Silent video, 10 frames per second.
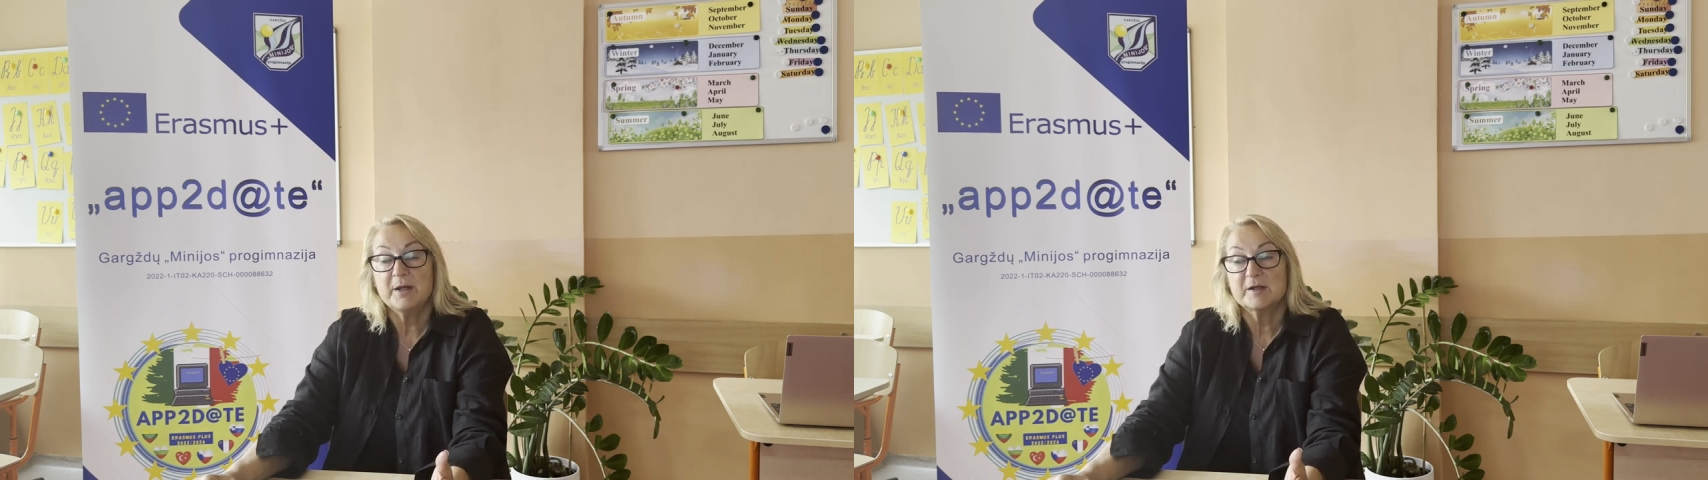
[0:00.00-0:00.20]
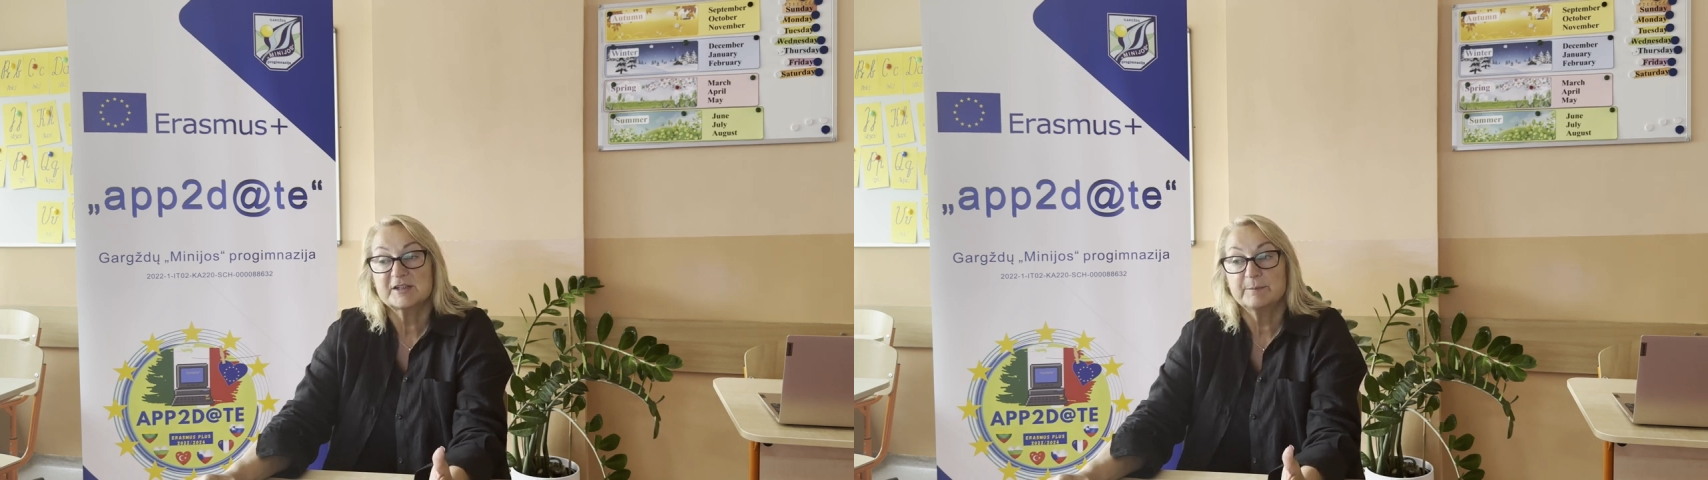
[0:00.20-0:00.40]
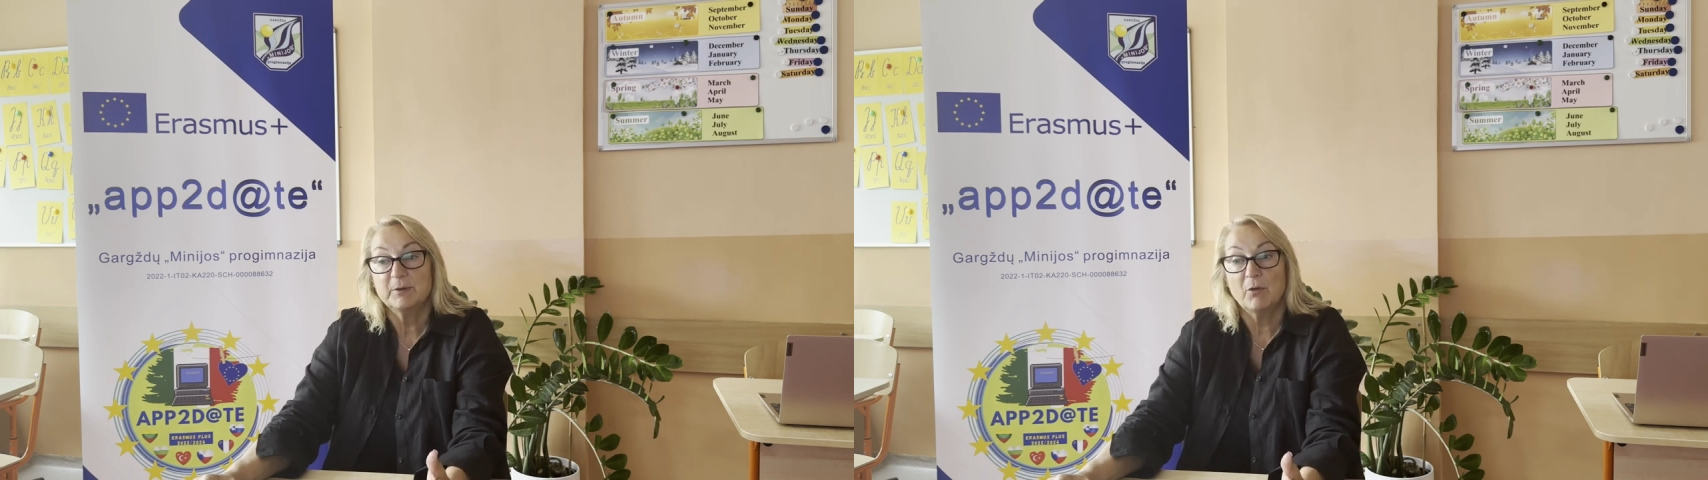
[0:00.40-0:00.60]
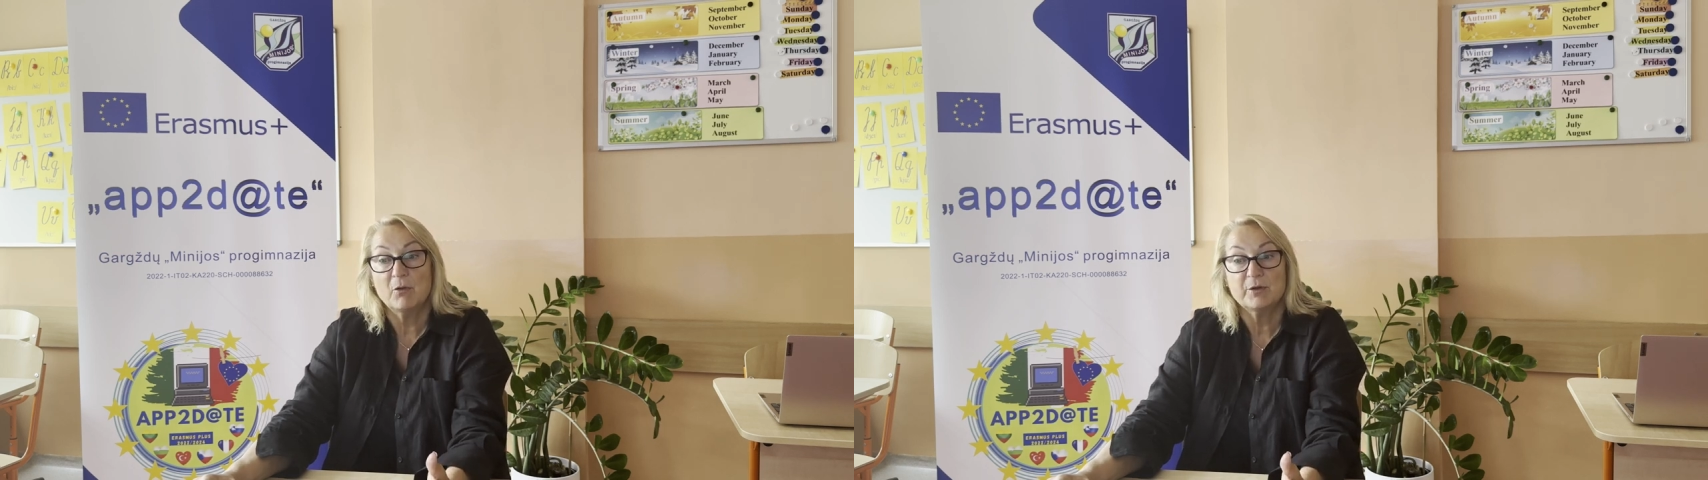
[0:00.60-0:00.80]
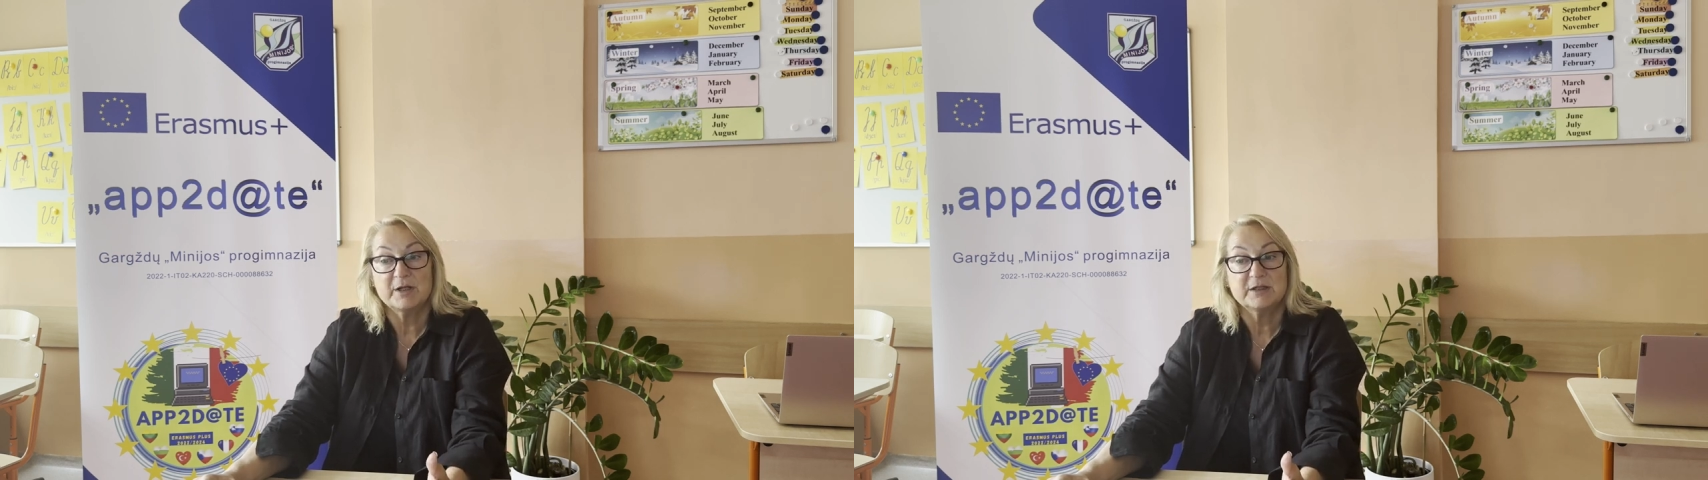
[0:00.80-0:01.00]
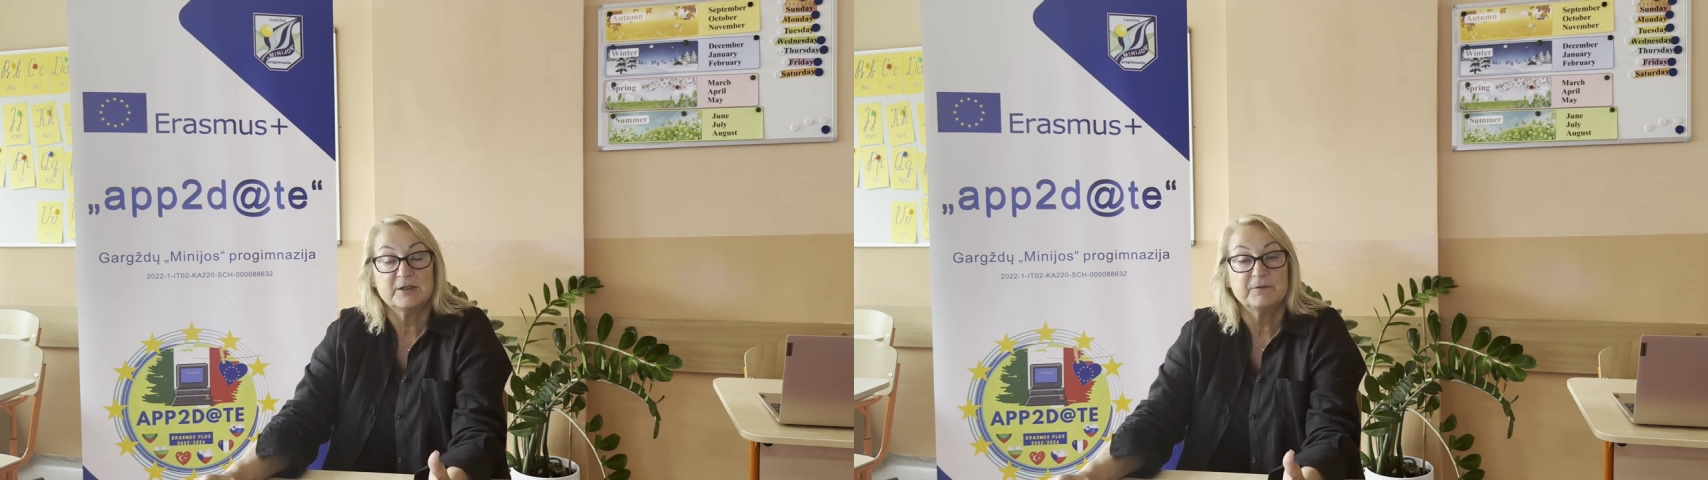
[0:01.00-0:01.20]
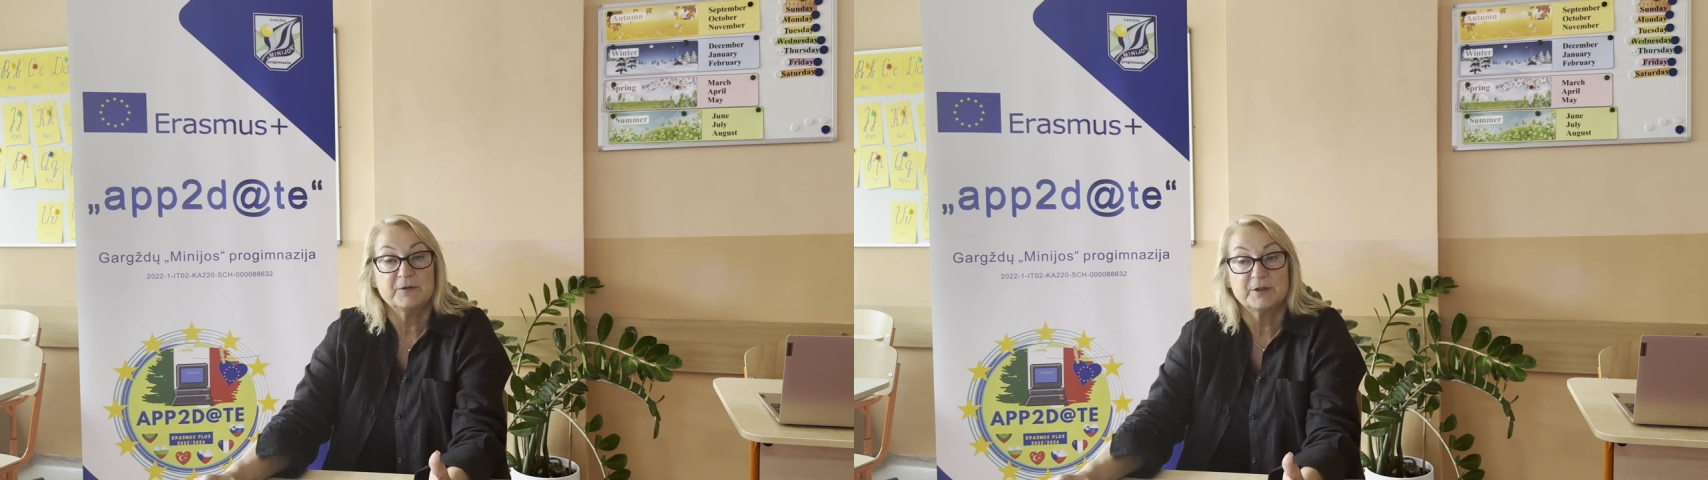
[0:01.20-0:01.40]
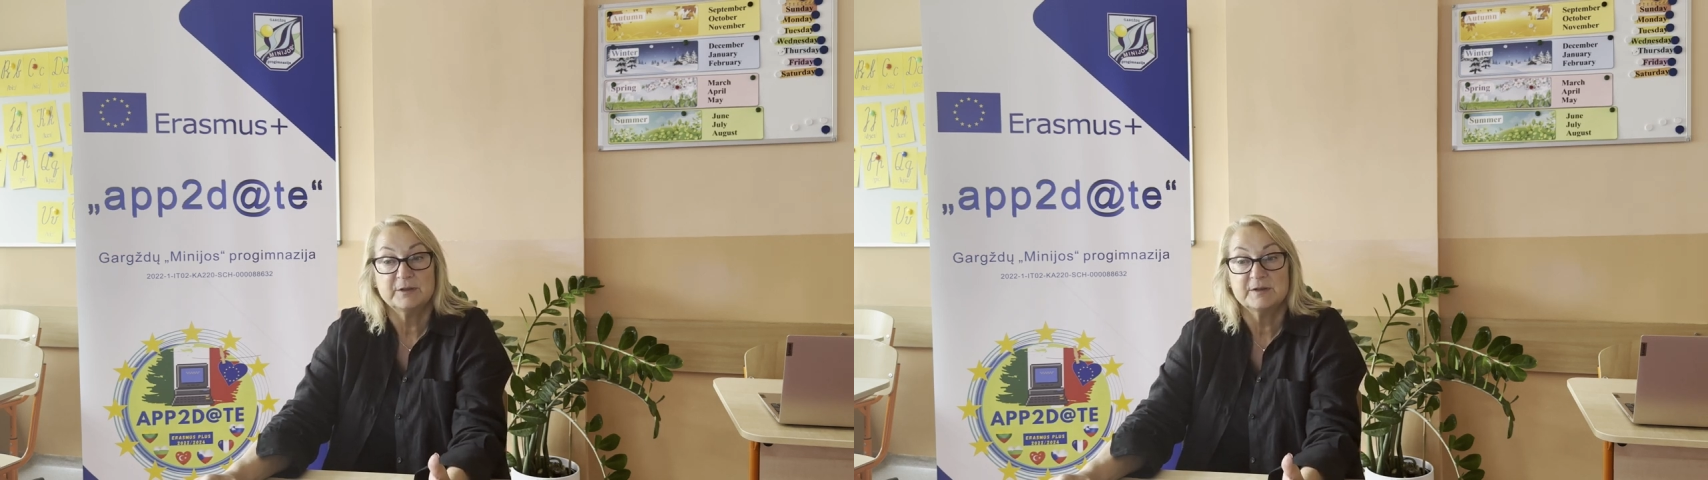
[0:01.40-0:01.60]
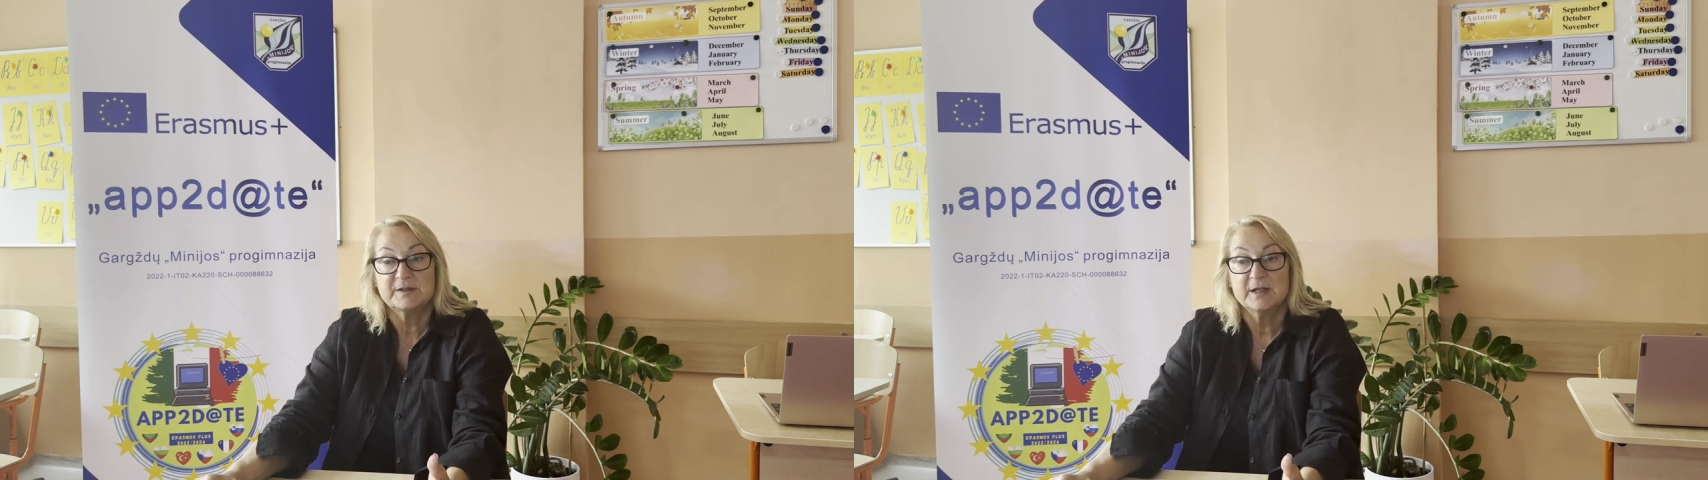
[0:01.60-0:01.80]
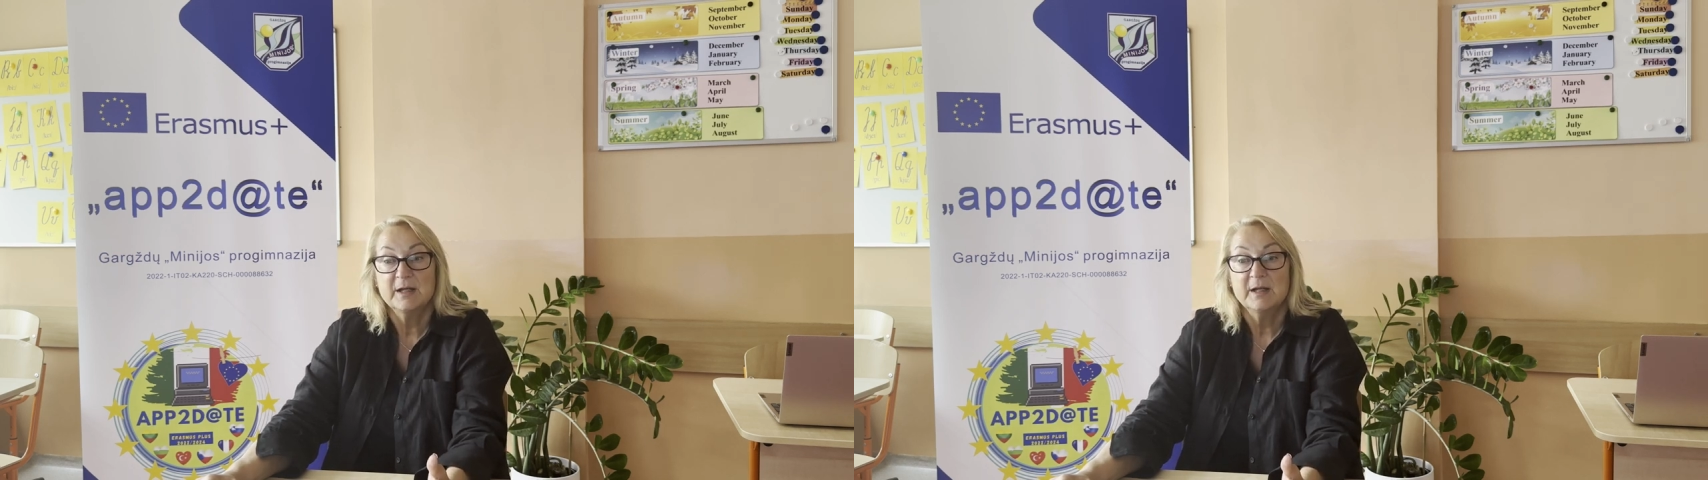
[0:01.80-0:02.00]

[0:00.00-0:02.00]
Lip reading: exploring different